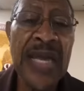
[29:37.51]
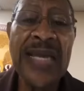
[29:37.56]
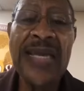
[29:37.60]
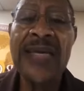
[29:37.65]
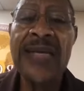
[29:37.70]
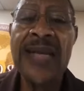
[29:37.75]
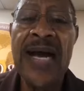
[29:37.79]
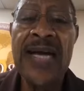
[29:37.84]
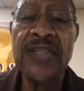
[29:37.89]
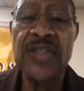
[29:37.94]

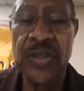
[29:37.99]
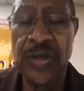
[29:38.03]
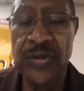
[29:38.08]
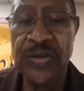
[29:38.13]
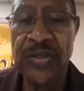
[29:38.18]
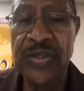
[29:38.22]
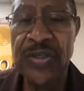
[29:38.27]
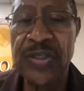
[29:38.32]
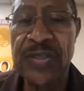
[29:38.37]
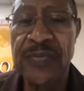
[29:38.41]
In our
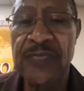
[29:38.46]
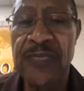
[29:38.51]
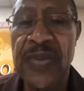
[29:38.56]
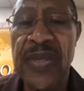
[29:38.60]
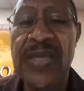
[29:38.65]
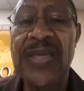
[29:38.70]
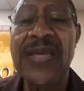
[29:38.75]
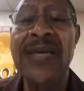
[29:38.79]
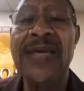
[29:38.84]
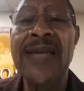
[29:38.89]
churches,
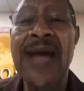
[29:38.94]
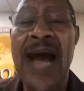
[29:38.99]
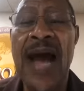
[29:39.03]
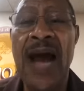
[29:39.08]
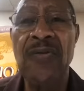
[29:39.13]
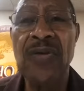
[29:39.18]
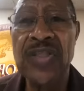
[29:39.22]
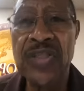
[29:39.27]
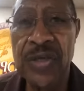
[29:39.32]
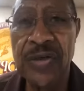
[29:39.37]

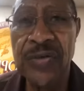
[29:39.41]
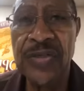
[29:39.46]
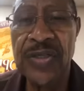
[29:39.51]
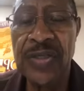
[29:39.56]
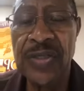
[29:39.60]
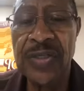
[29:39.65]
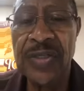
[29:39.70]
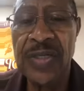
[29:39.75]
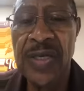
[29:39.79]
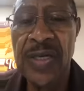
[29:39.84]

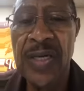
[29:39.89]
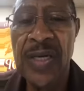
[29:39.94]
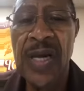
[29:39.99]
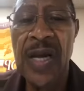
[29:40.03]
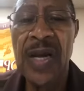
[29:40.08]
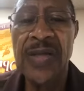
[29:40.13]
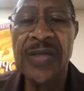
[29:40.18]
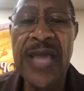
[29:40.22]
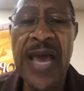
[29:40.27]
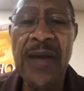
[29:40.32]

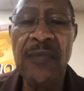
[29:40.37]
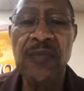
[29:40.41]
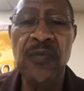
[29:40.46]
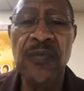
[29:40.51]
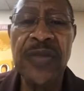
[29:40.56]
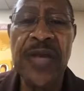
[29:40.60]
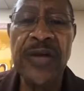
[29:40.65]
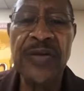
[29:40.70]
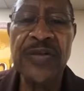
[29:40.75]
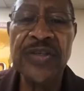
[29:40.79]
that
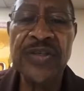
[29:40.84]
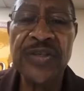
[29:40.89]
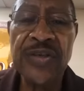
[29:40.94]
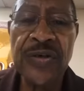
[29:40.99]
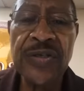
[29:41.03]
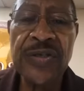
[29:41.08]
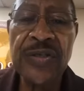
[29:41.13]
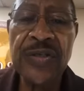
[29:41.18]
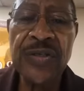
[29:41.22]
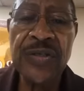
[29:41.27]
there are
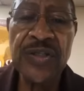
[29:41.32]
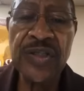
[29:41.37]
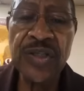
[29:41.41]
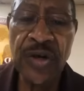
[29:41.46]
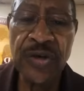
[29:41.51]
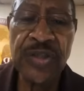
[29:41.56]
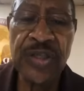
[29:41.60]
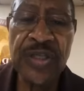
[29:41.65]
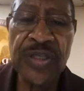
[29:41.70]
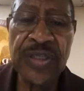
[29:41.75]
certain
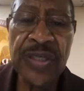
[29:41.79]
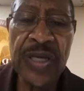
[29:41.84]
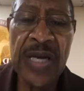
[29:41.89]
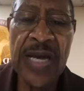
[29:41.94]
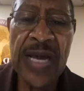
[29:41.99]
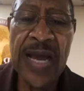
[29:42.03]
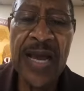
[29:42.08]
churches